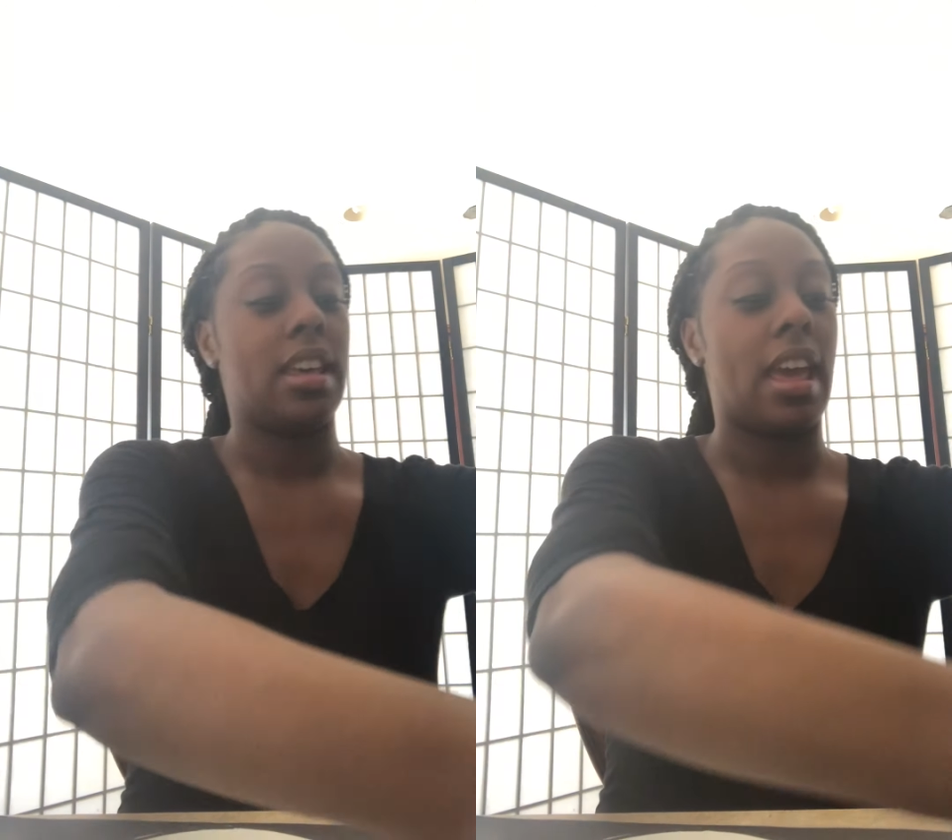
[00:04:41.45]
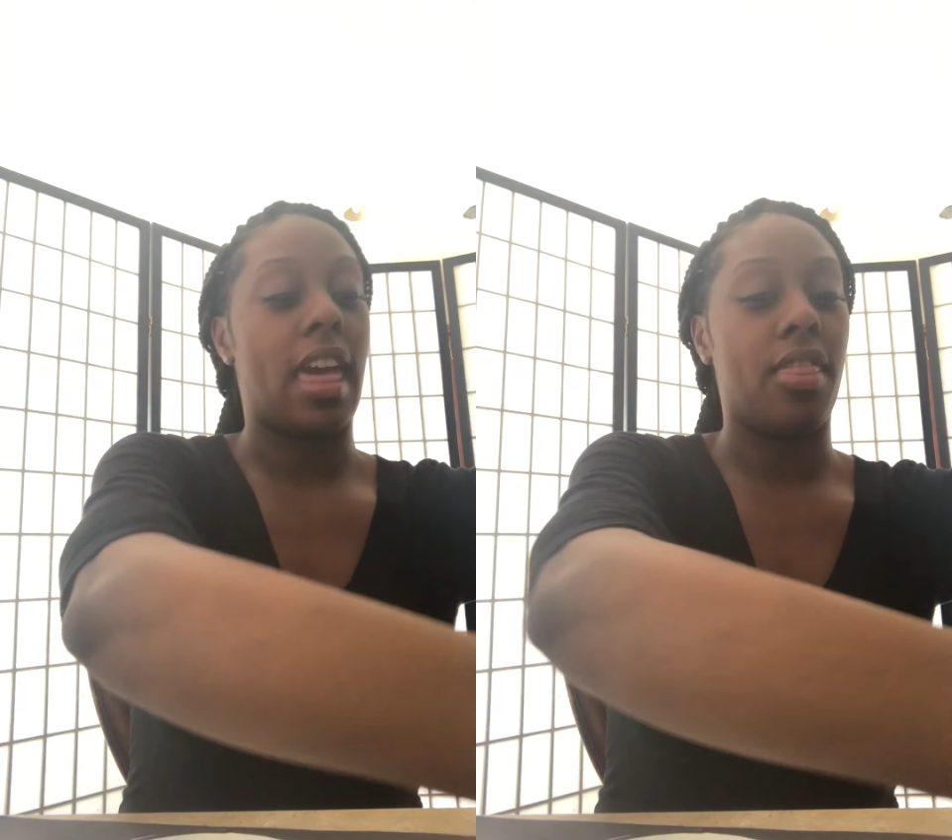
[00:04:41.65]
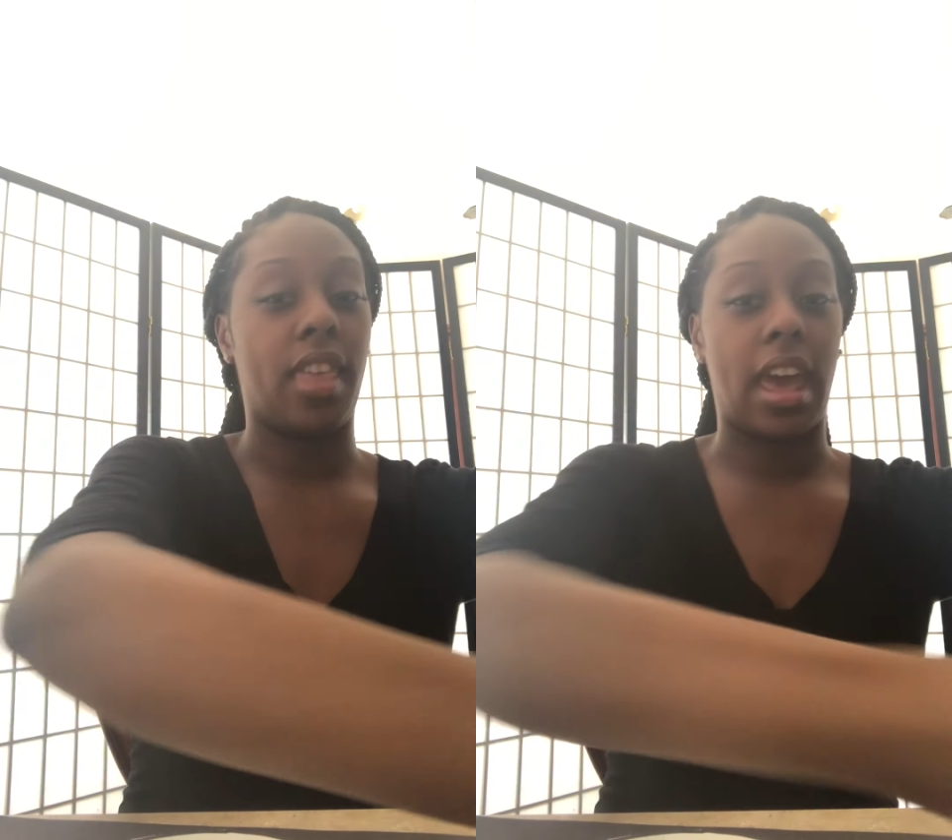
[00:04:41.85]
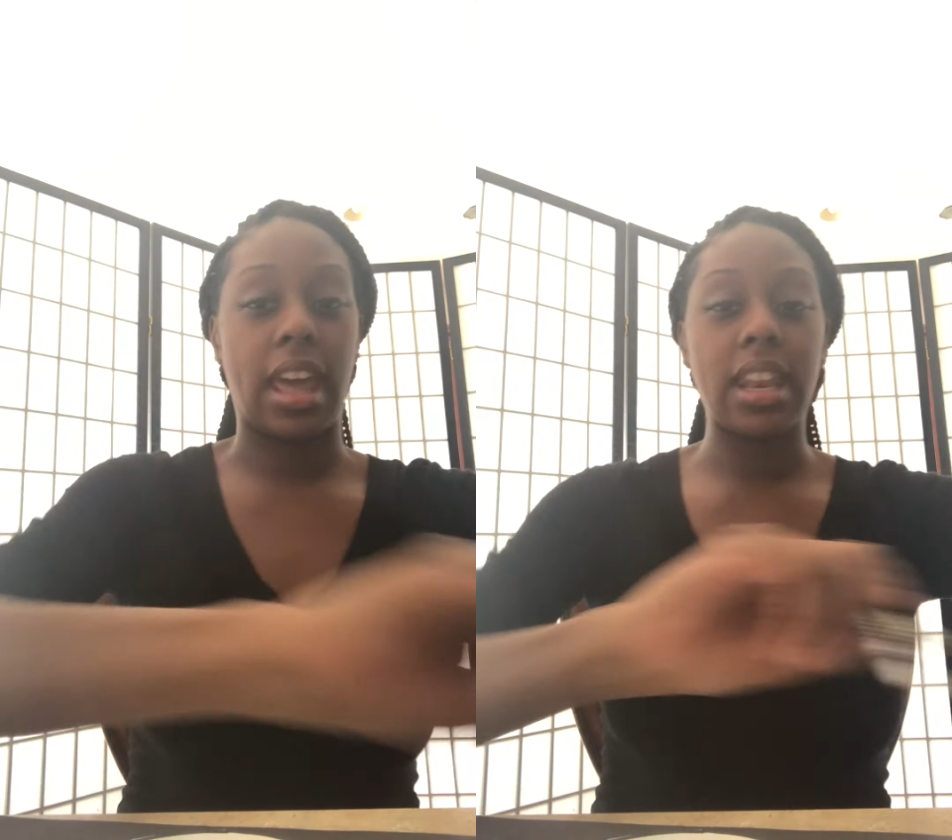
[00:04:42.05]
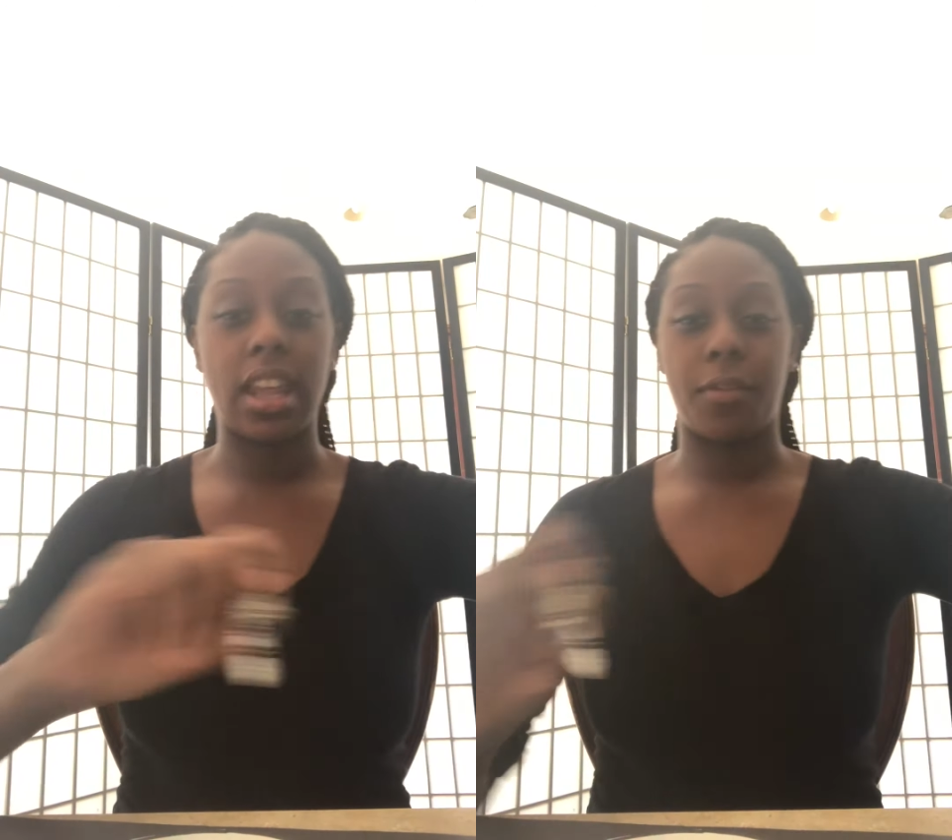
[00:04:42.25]
And
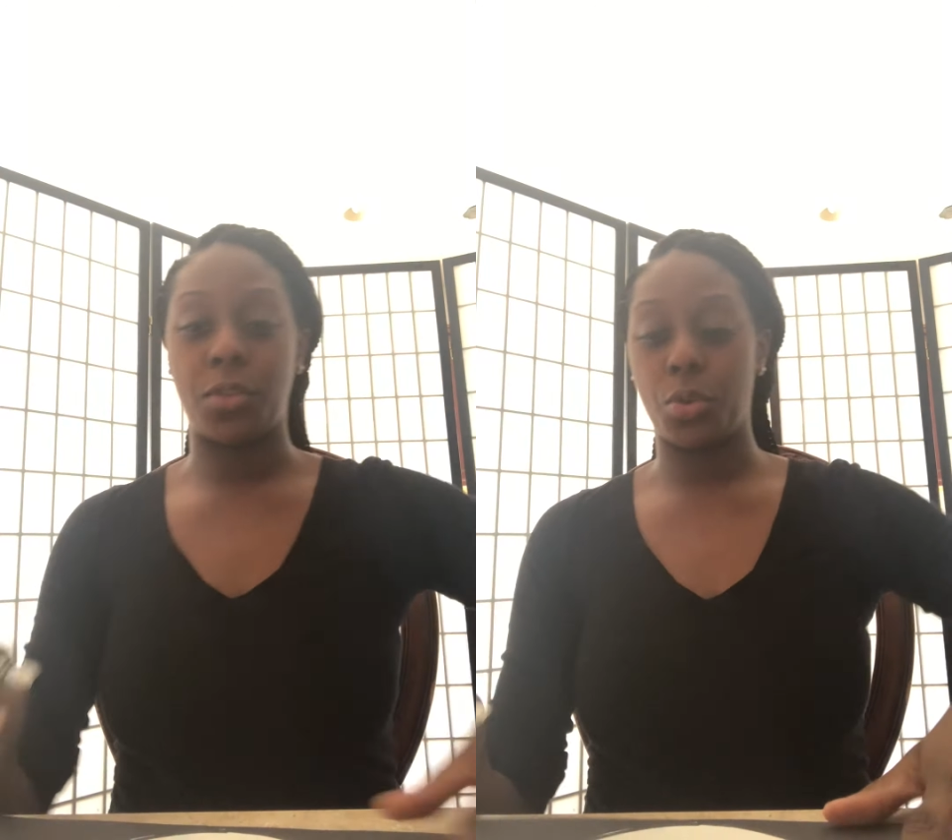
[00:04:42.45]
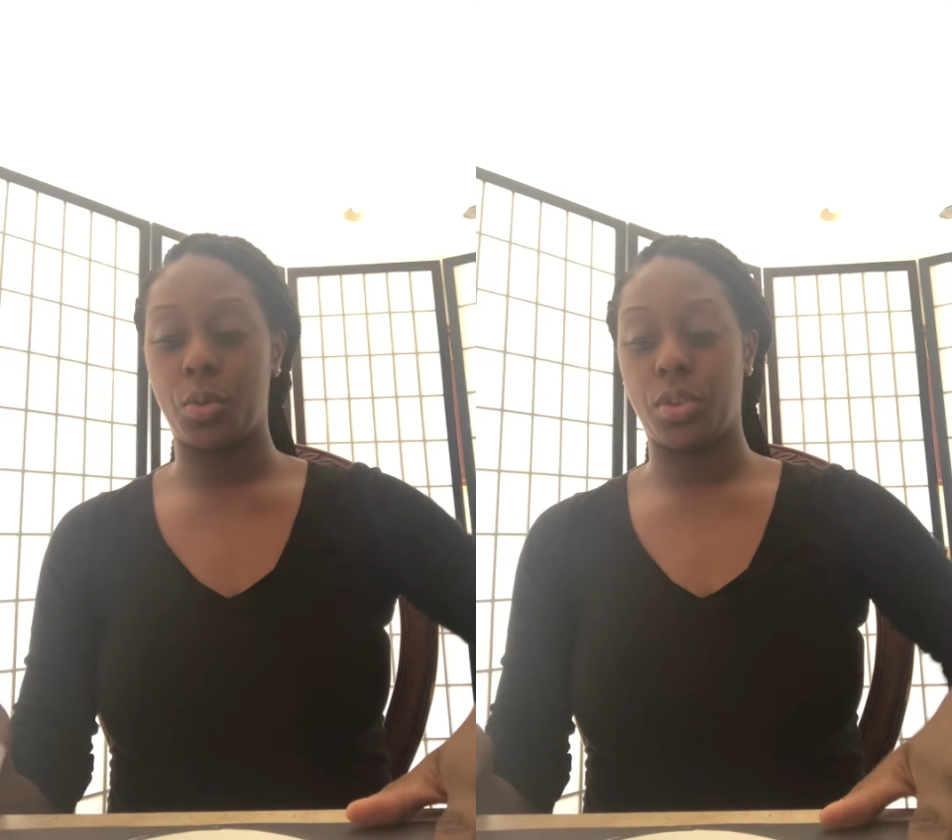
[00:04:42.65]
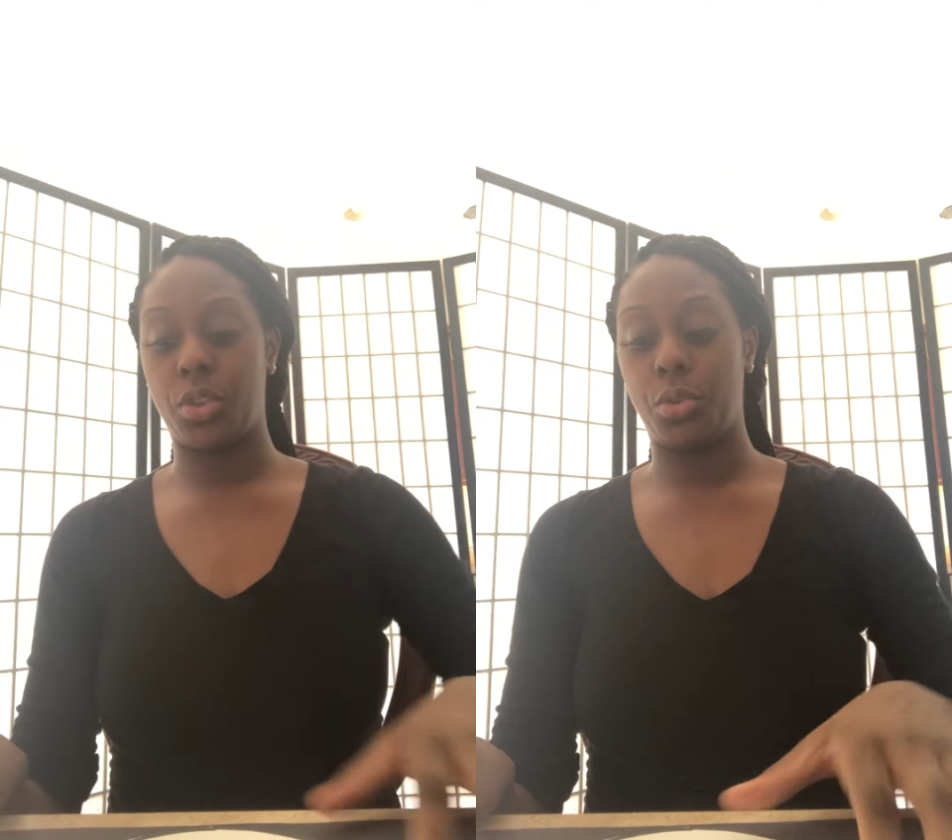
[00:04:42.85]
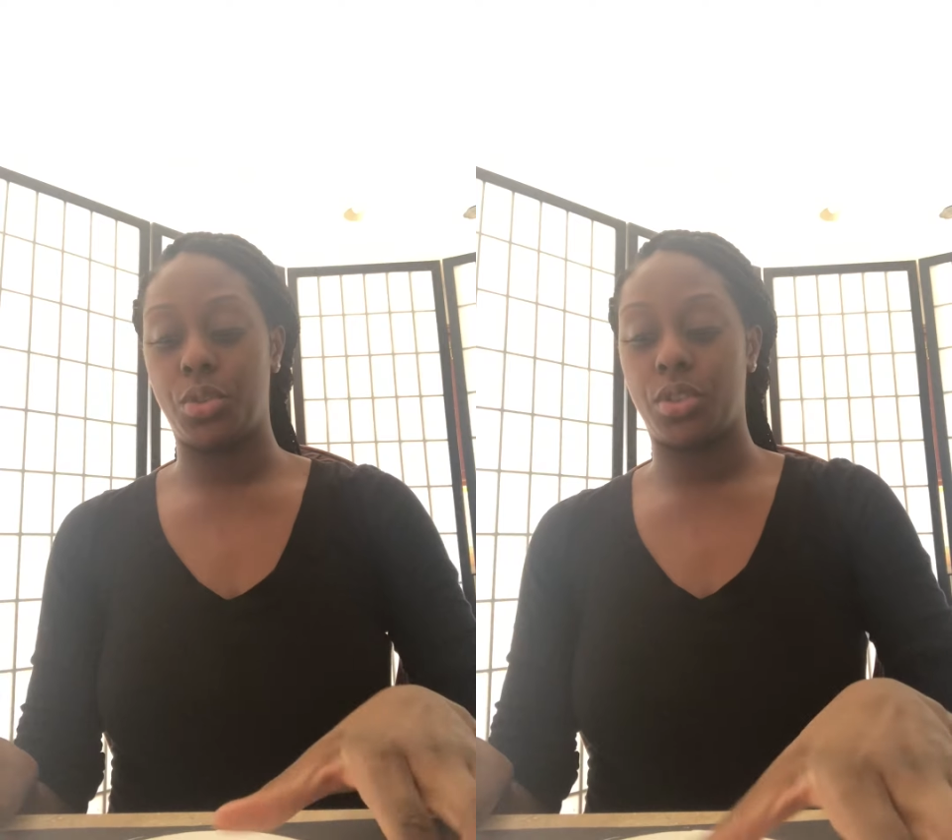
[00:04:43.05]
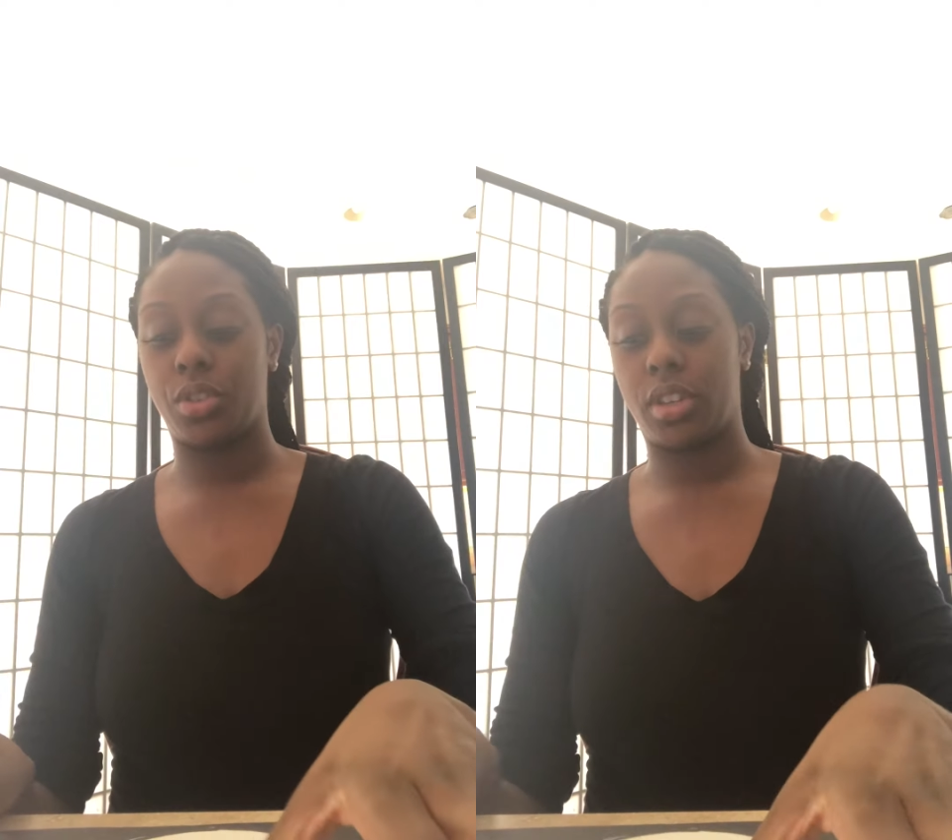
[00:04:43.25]
then, if you will
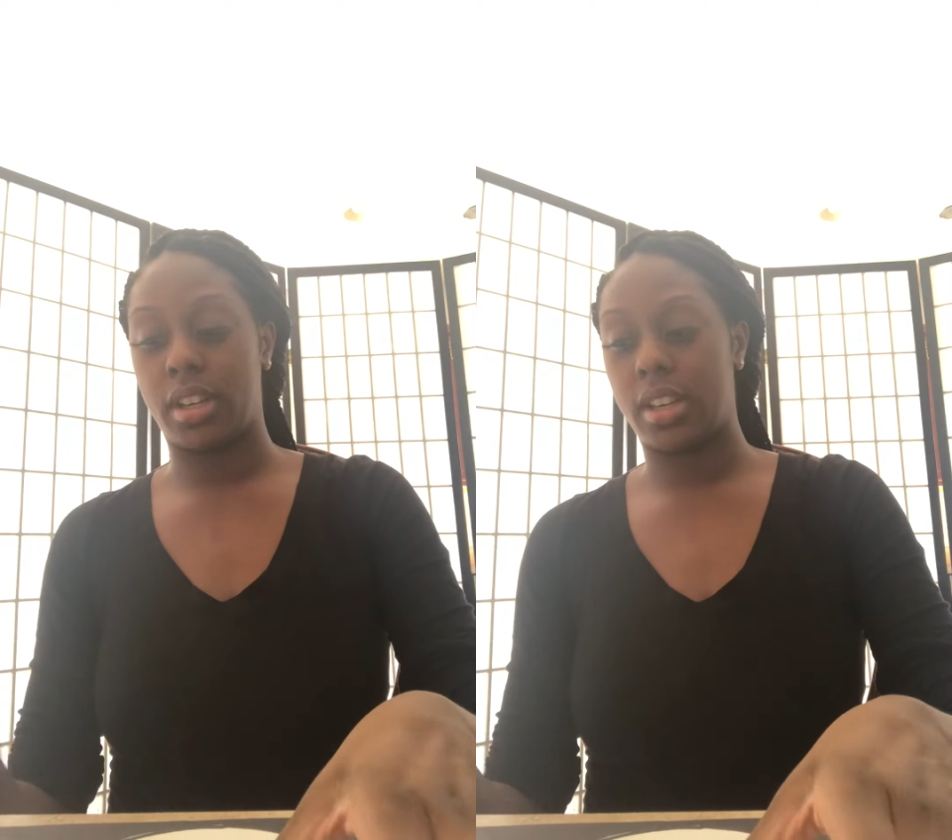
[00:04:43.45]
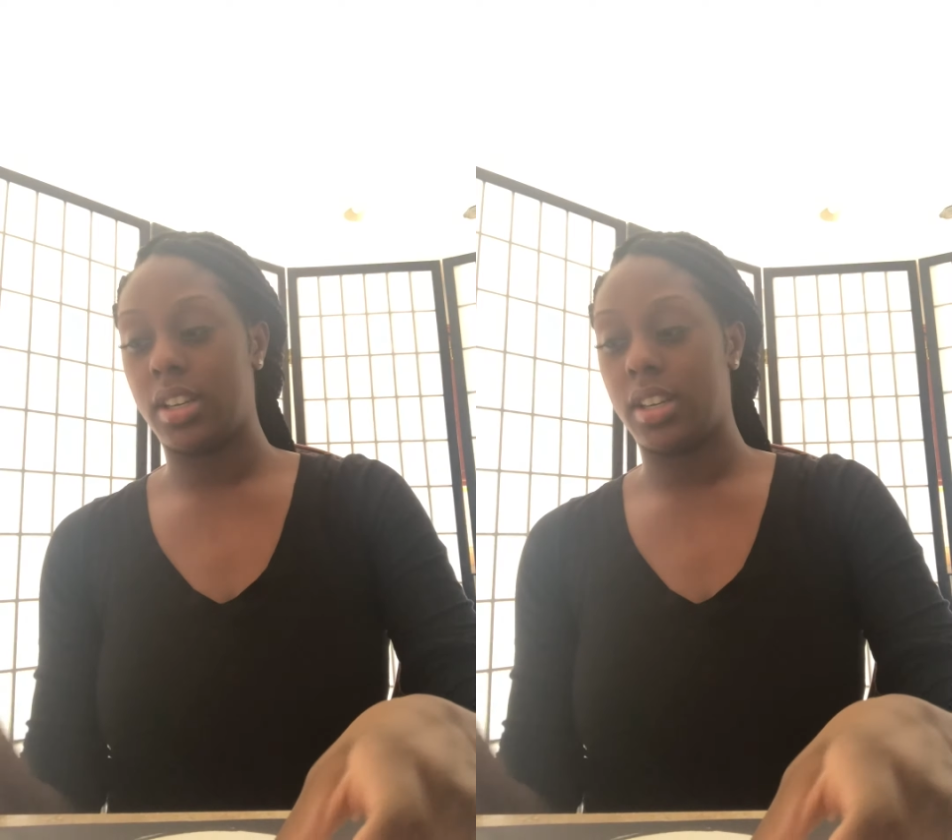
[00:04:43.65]
use your